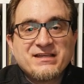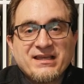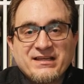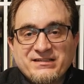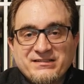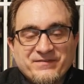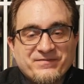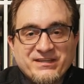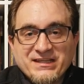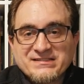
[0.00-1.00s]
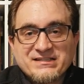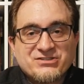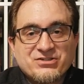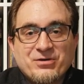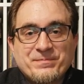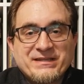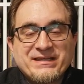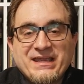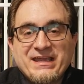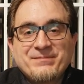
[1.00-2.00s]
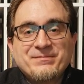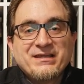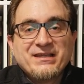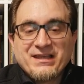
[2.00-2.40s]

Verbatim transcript: and different things that show up in the game,